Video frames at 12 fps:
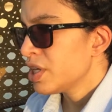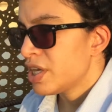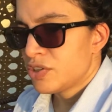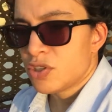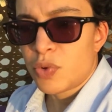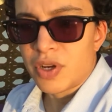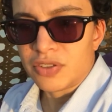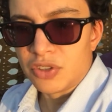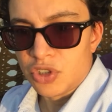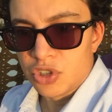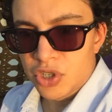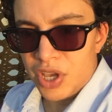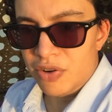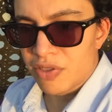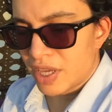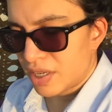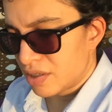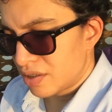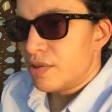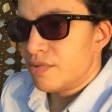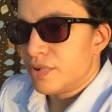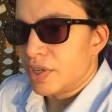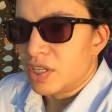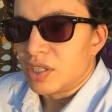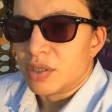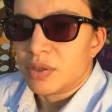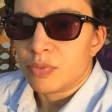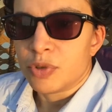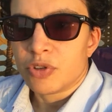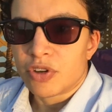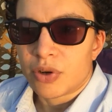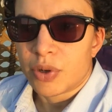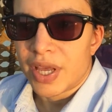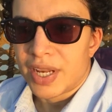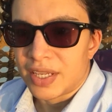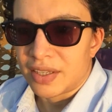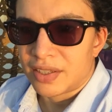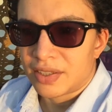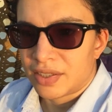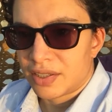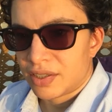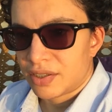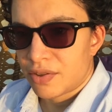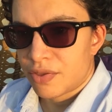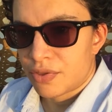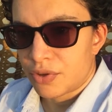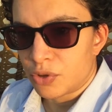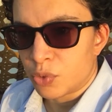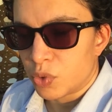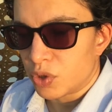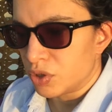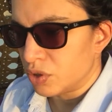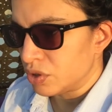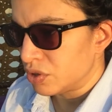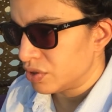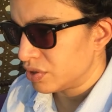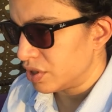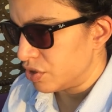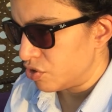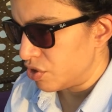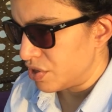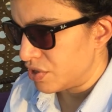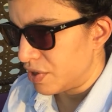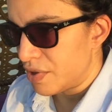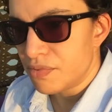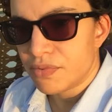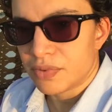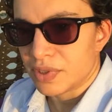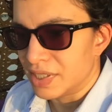Just wanted to share that funny bureaucratic third world country stuff.